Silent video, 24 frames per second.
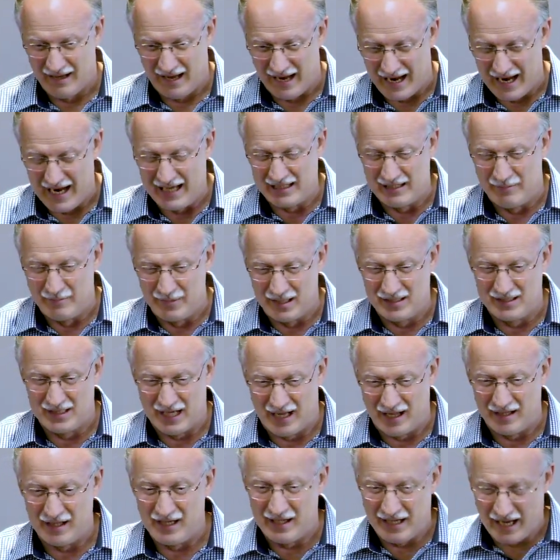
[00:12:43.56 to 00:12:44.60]
I had the
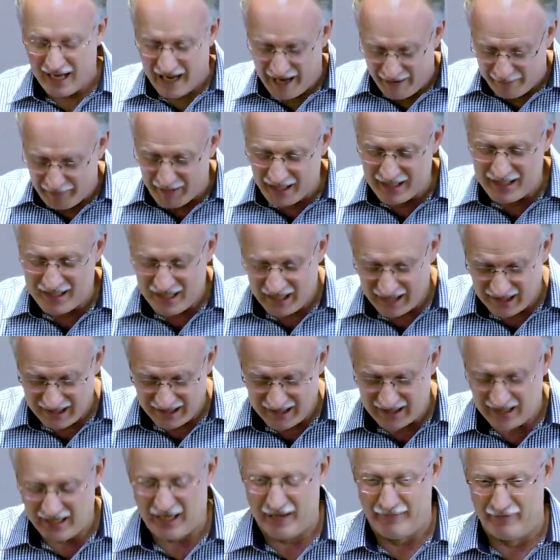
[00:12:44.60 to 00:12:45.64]
mentality that I have my
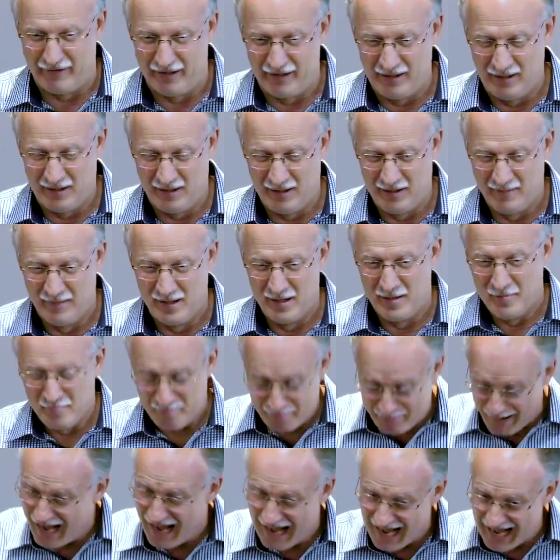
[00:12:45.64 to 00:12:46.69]
ticket to heaven,
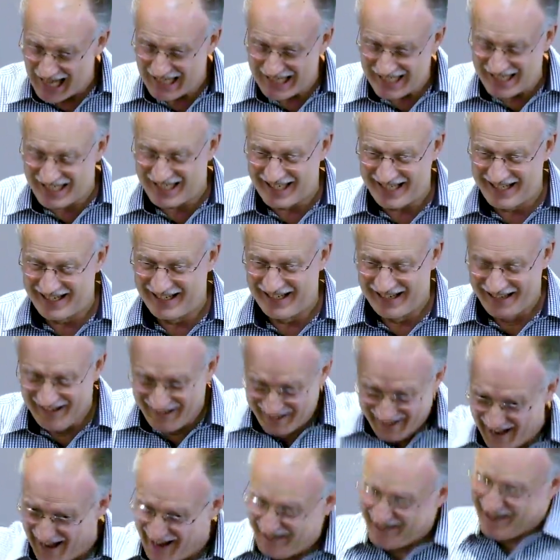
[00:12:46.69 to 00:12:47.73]
but
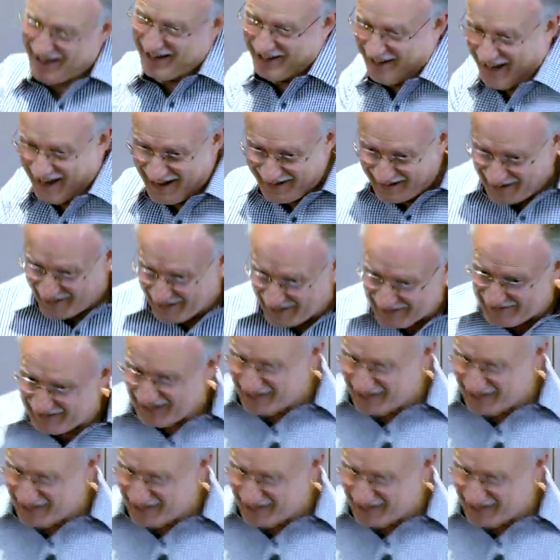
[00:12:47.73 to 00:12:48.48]
I gotta, I gotta